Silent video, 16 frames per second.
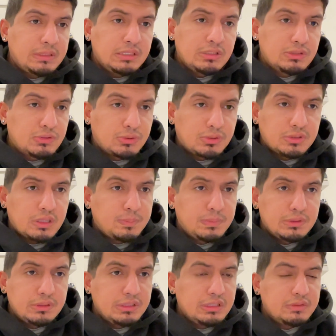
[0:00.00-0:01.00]
Eastern, I
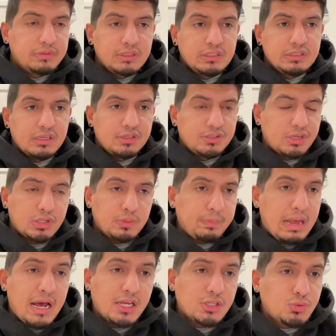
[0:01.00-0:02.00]
believe, and he sends out the
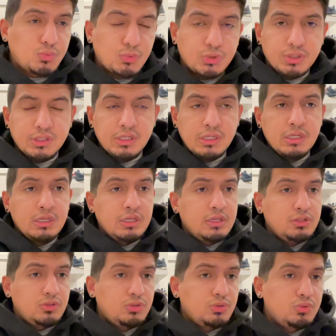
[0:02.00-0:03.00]
password
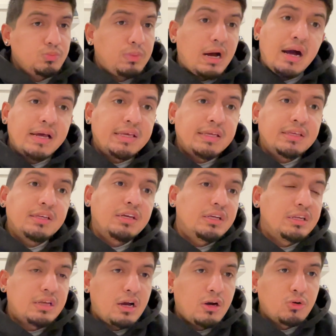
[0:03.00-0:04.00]
to buy it
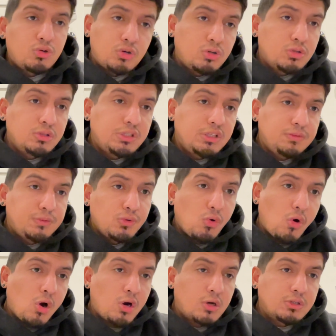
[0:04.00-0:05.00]
an hour early if you
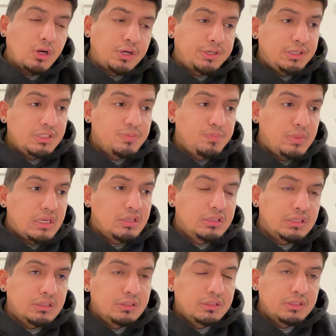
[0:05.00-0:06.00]
are on his
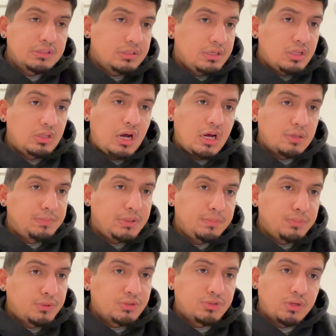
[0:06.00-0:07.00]
mailing list. A lot of
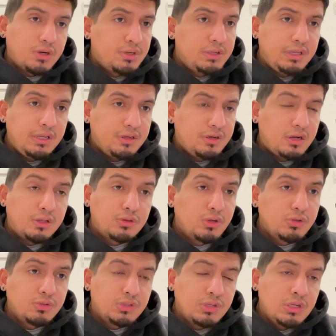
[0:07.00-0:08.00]
people are starting to hit on
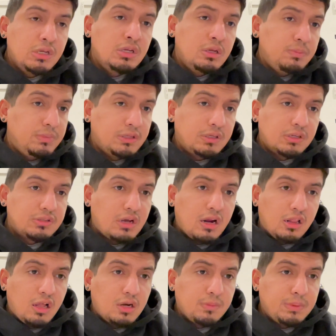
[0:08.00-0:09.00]
those because not
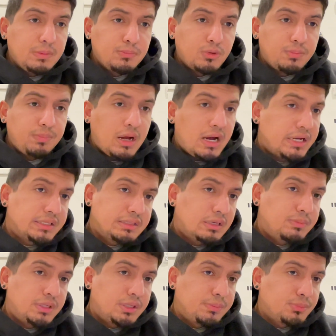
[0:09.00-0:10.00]
a lot of people are buying
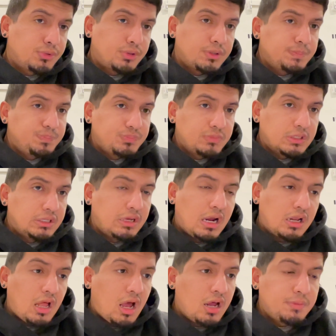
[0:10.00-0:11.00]
them anymore, and
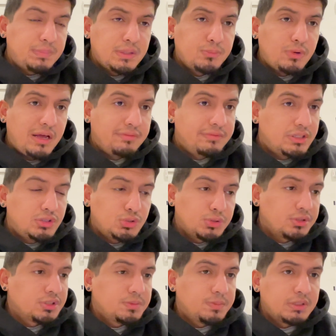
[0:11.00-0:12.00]
not a lot of people have
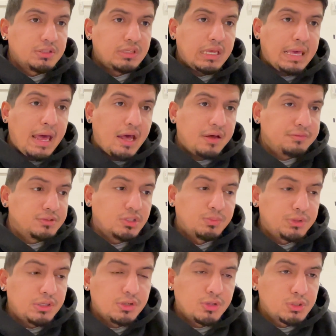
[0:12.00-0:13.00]
interest because they have some
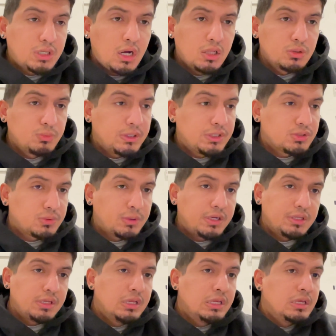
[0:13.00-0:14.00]
of the other colorways
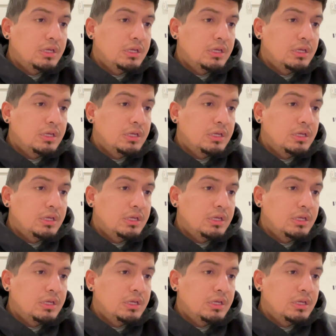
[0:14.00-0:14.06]
already.